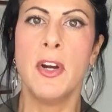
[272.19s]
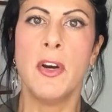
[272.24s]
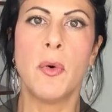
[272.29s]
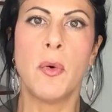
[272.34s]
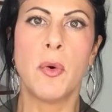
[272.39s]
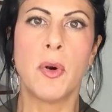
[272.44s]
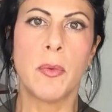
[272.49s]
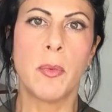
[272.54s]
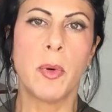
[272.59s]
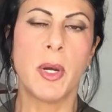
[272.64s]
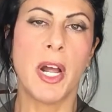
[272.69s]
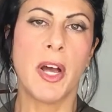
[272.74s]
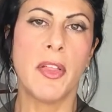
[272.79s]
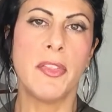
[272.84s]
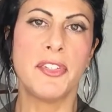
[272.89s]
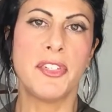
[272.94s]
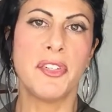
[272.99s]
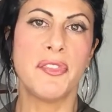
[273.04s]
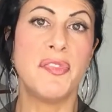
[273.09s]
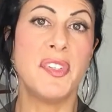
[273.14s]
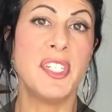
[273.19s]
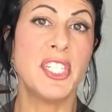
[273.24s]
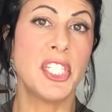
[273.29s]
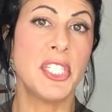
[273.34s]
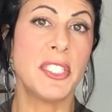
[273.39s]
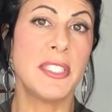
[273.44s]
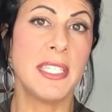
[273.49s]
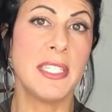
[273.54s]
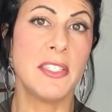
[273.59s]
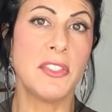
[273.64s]
or what other
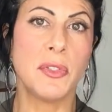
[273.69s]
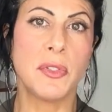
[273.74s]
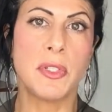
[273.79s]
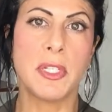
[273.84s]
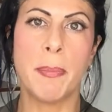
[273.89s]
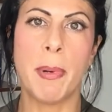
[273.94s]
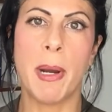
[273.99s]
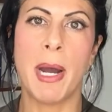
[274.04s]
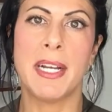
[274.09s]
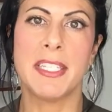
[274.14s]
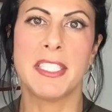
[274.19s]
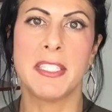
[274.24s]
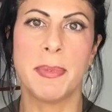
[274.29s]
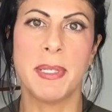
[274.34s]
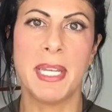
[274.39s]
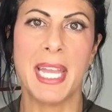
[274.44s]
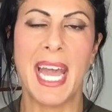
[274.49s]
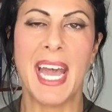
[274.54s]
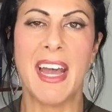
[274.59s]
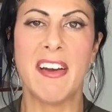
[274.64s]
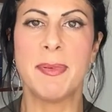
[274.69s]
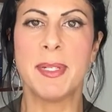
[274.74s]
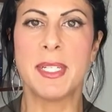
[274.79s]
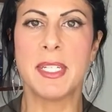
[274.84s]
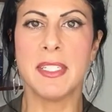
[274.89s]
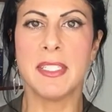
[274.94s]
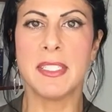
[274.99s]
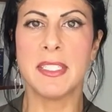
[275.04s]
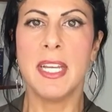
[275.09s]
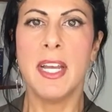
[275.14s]
deficiencies you could possibly have,
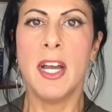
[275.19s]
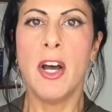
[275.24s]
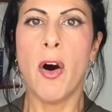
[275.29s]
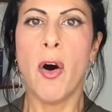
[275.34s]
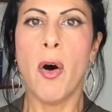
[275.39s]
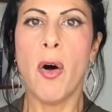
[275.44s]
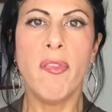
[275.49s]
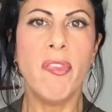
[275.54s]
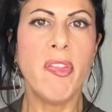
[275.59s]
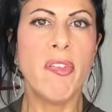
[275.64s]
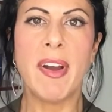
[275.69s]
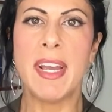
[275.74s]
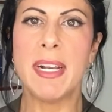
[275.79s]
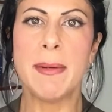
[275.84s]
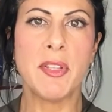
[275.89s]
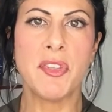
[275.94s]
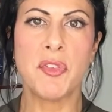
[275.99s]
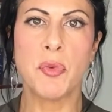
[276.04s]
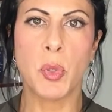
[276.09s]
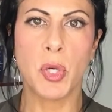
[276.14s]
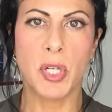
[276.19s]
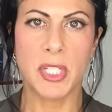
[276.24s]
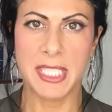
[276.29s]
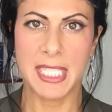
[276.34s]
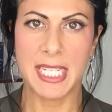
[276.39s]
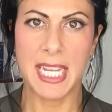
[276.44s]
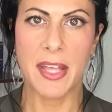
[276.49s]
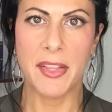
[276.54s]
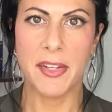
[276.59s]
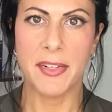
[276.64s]
because all of the vitamins work
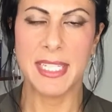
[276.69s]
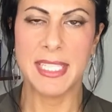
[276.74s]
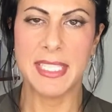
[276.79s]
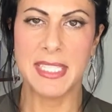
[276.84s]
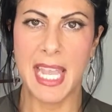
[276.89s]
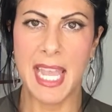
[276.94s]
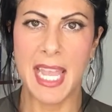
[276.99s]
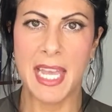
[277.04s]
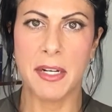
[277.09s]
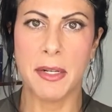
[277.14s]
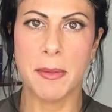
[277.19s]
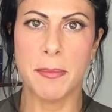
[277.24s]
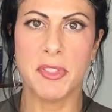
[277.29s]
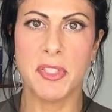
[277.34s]
together in tandem.